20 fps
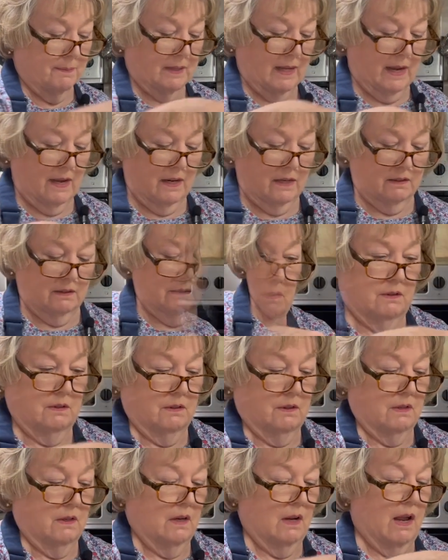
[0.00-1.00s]
that.
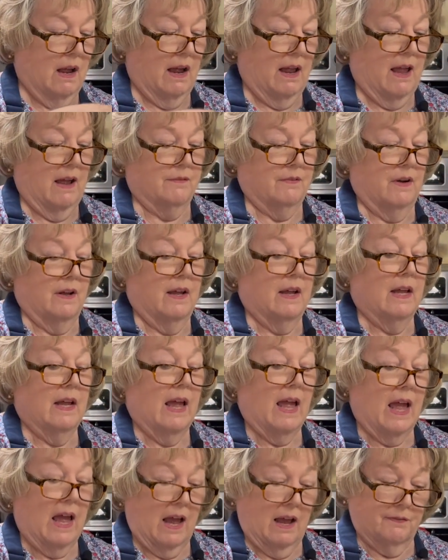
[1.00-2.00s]
I have
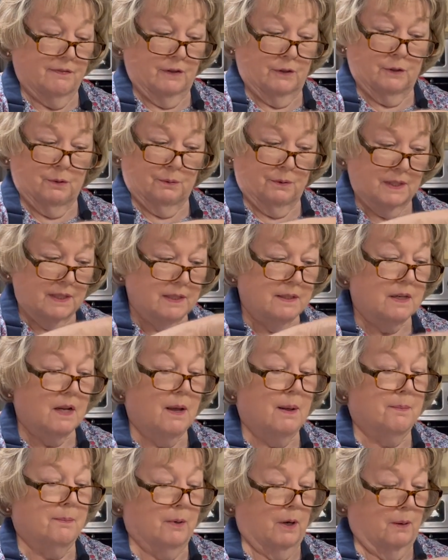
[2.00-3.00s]
half a green
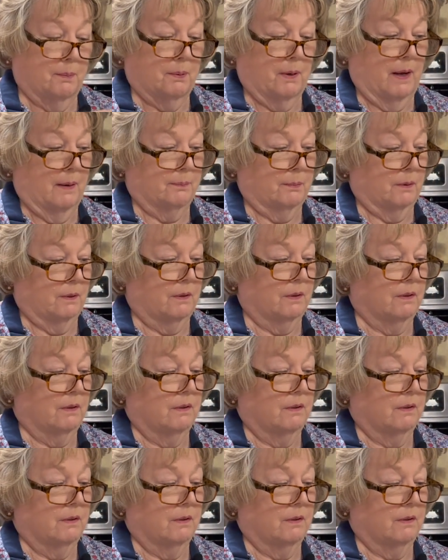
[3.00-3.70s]
bell pepper,